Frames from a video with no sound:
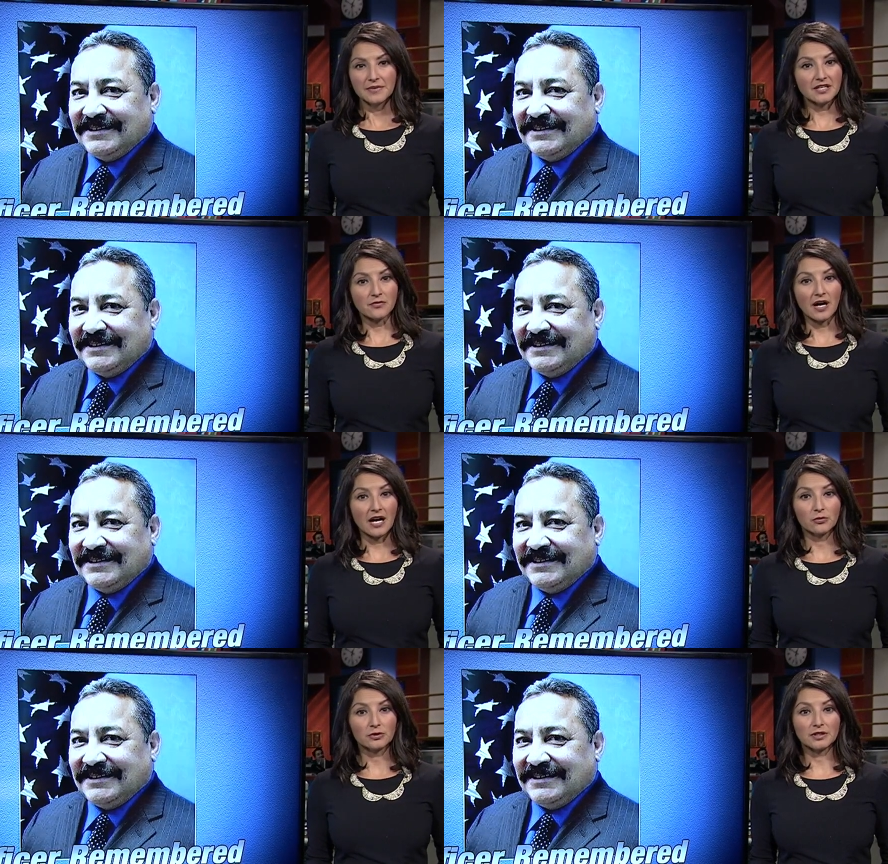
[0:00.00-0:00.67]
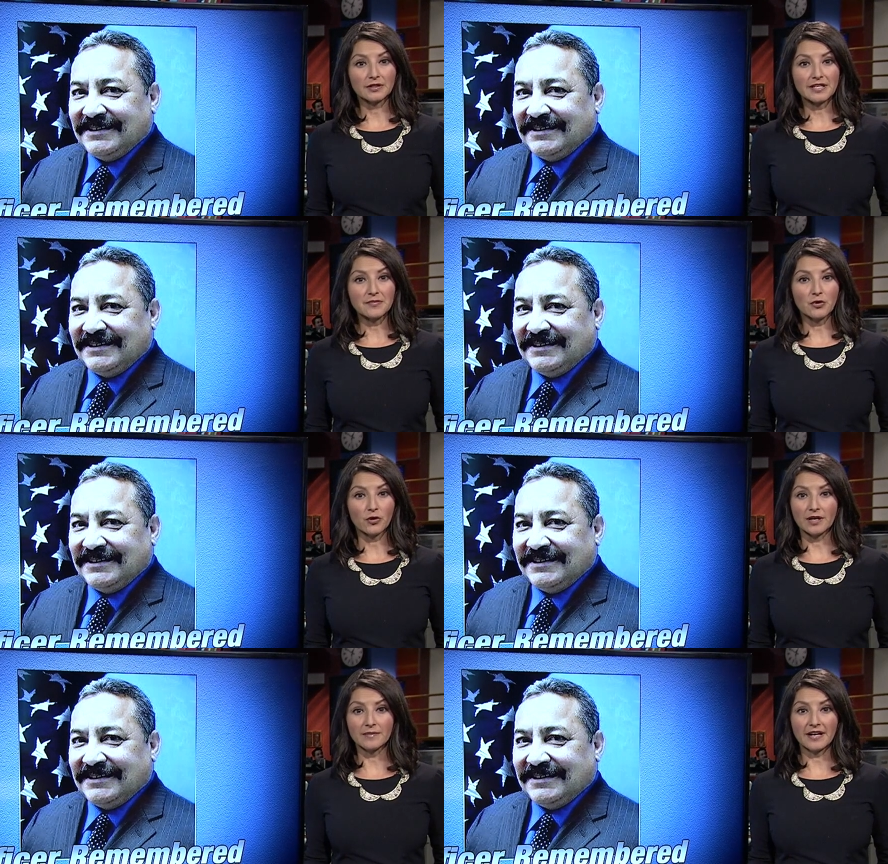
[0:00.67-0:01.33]
Speaker 1: Meanwhile, we're
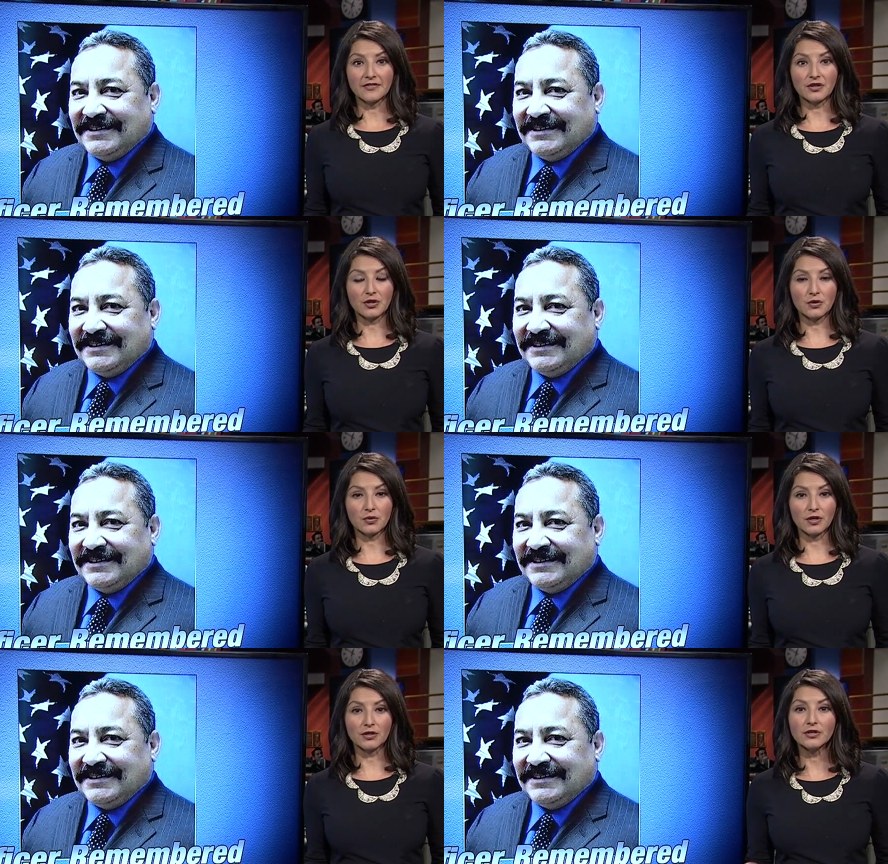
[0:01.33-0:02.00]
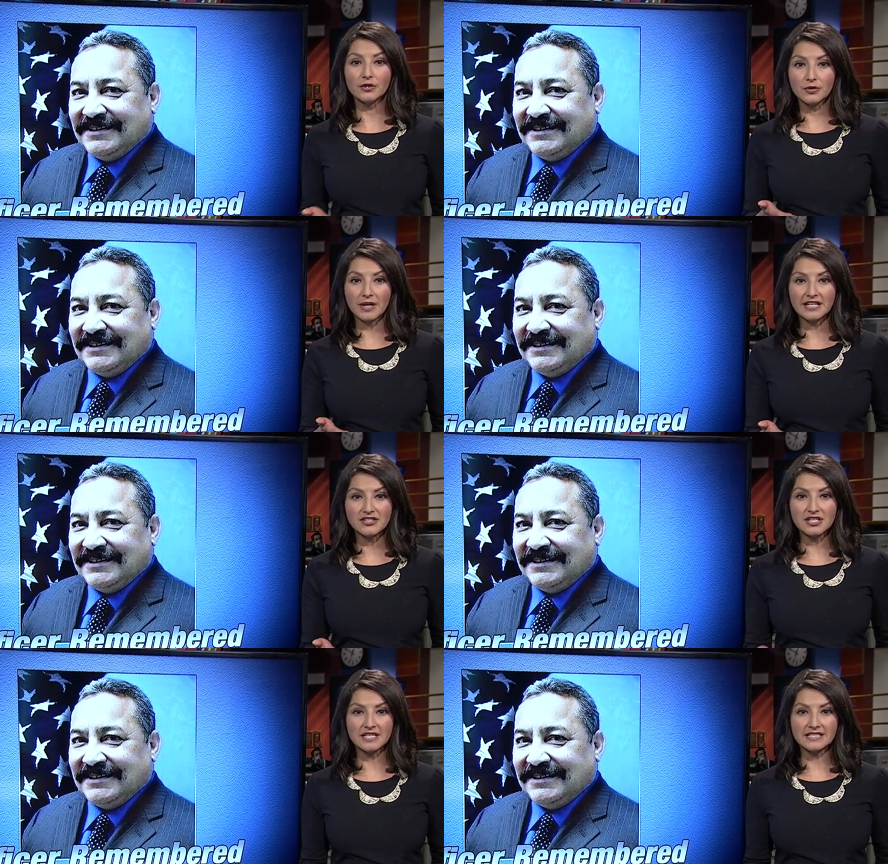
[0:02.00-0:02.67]
learning more about the crook who
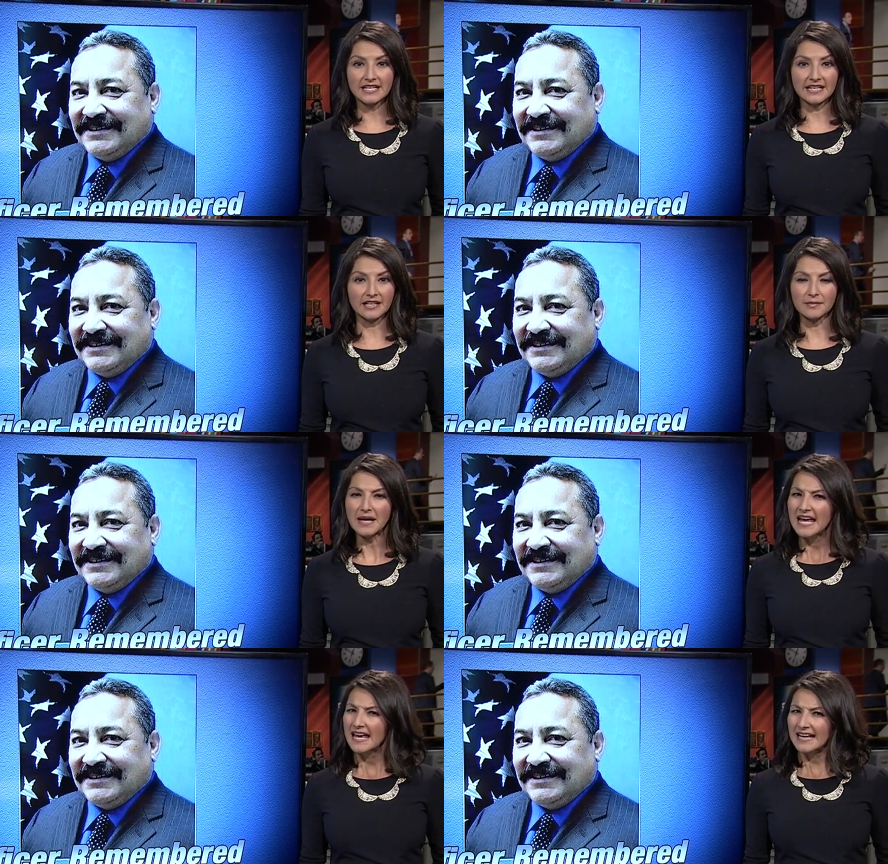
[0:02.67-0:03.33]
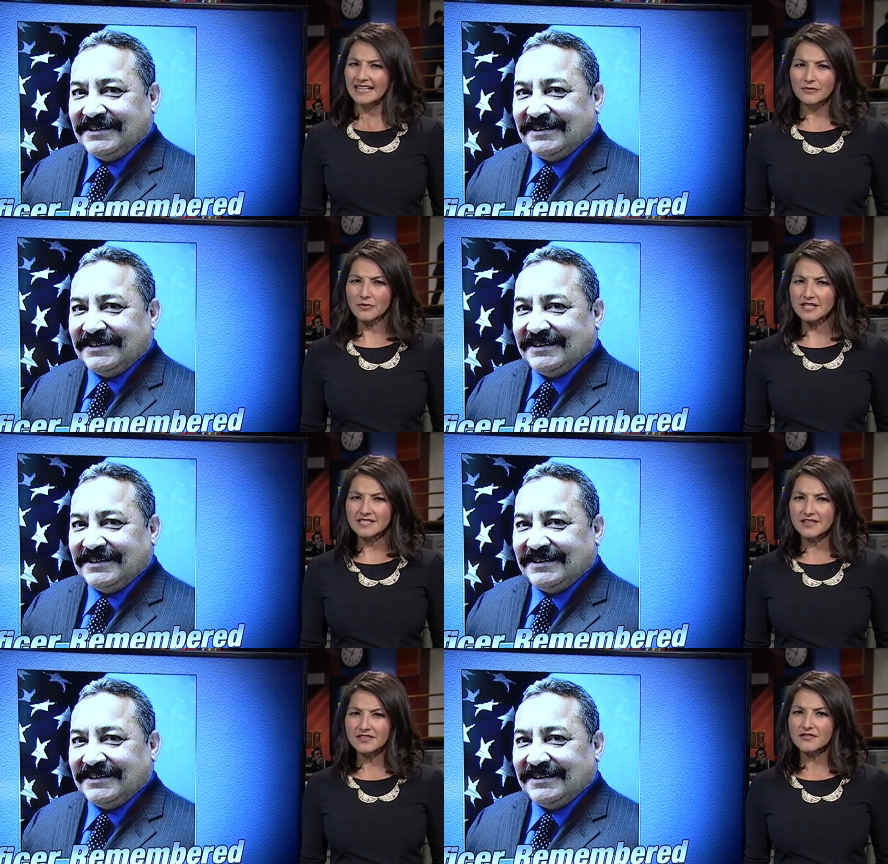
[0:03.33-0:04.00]
crashed into him, and it
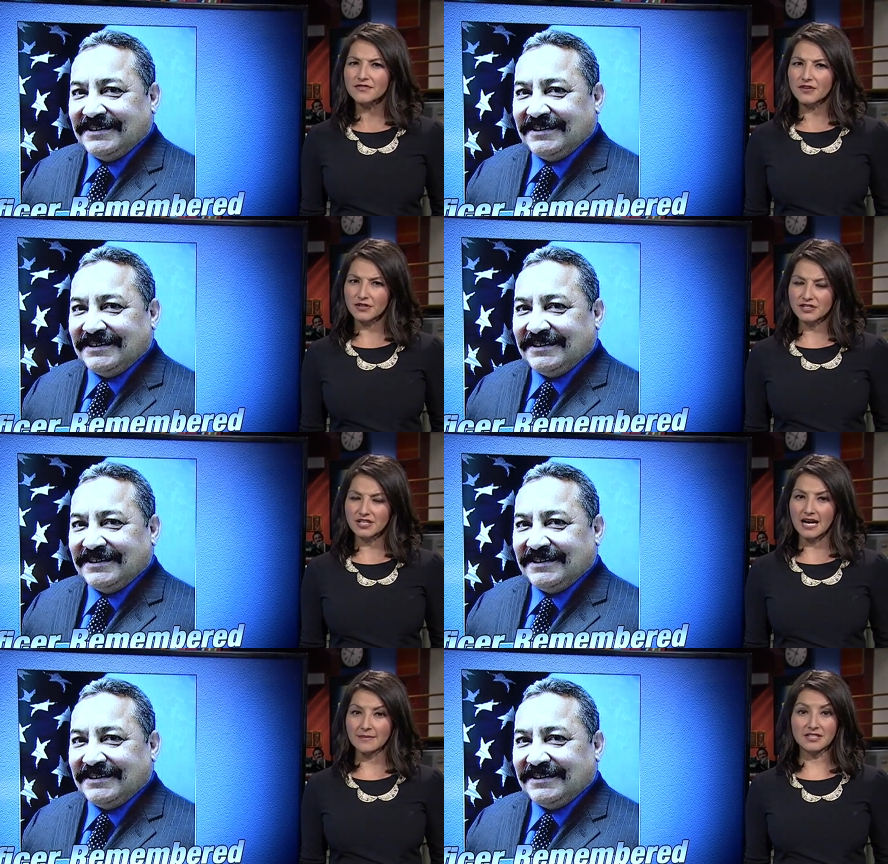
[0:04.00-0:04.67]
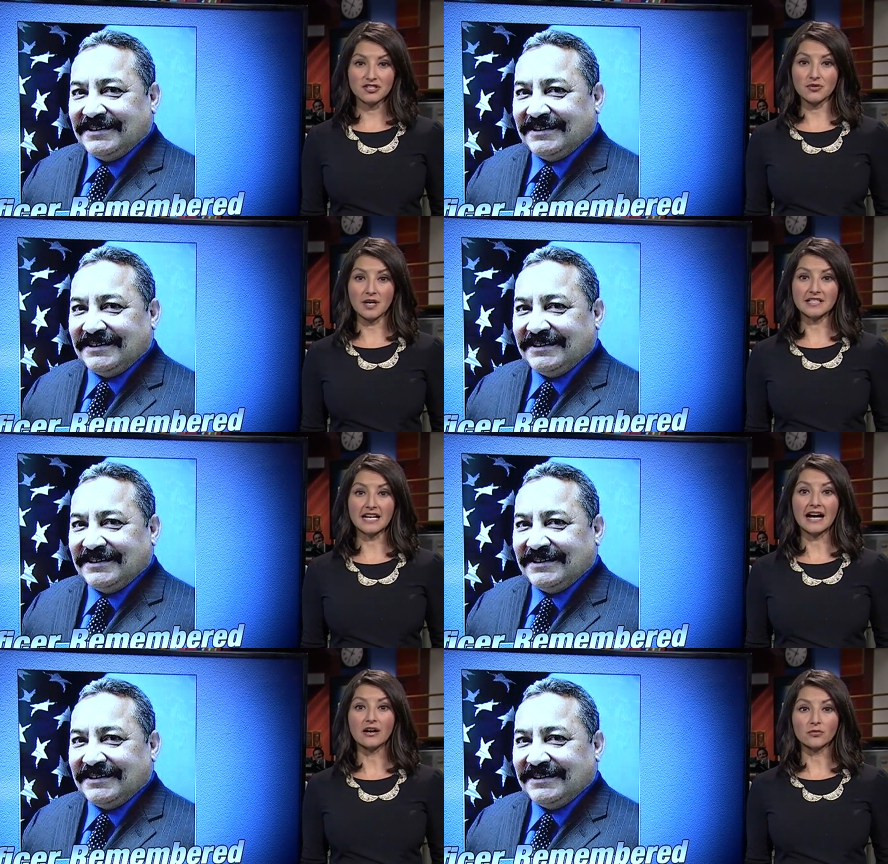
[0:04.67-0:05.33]
wasn't the first time he's
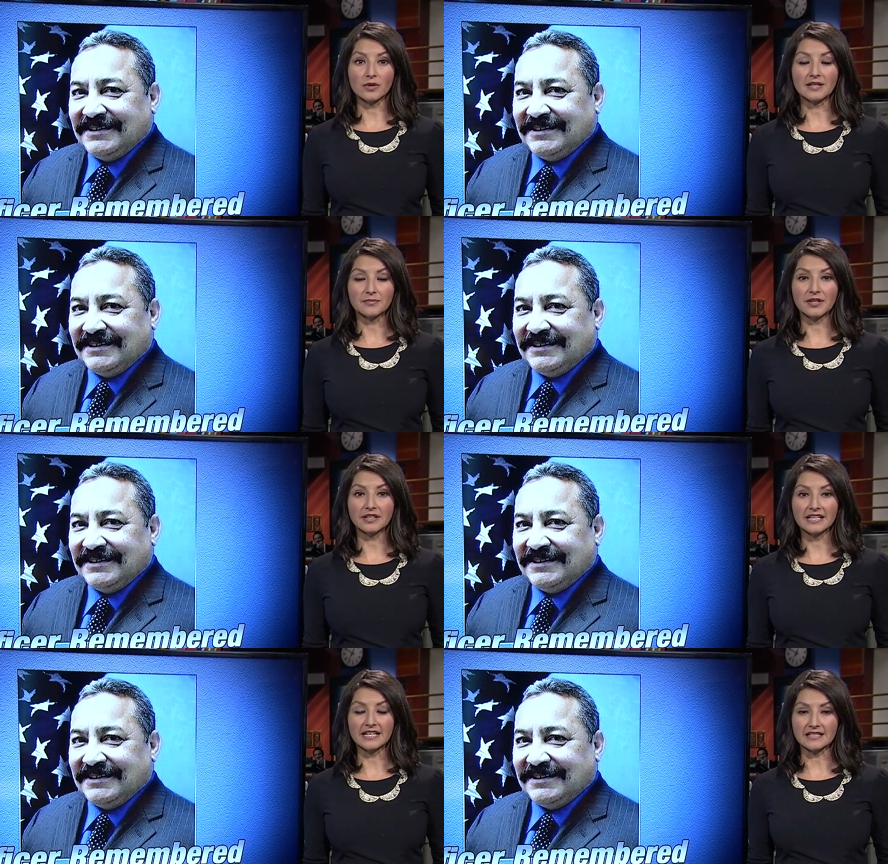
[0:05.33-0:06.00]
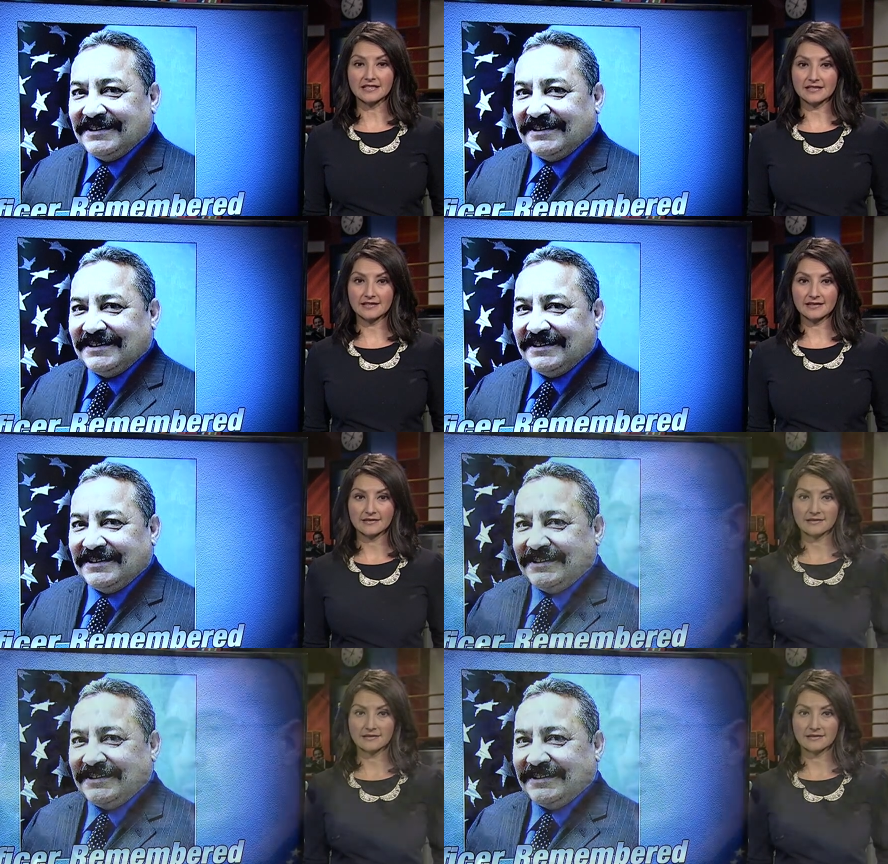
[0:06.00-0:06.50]
trying to outrun police.